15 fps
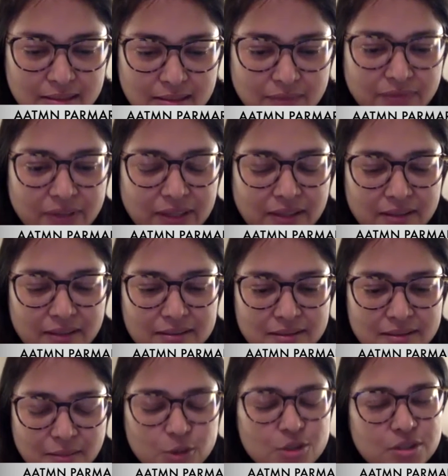
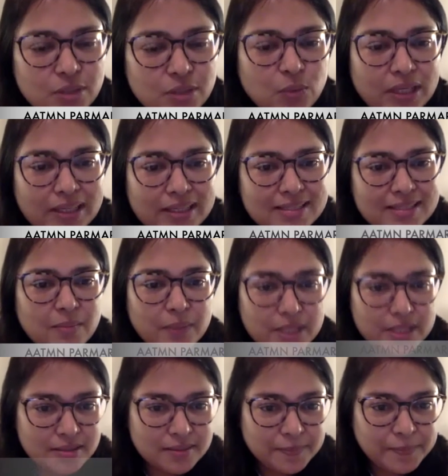emotional wellness
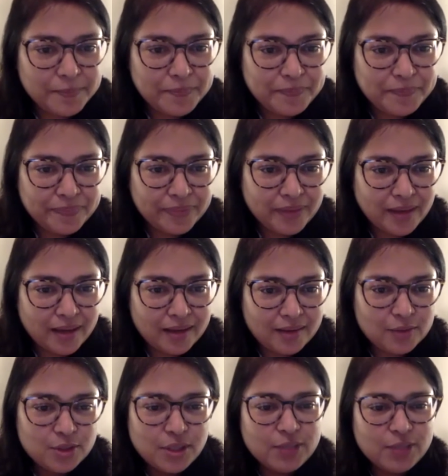summit.
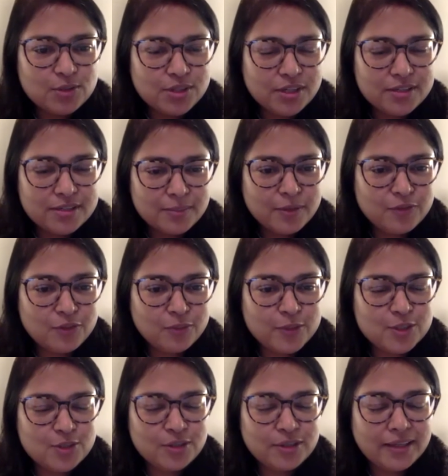Would you like to share some
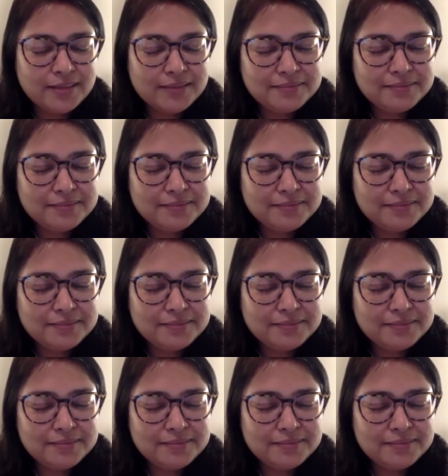information on that?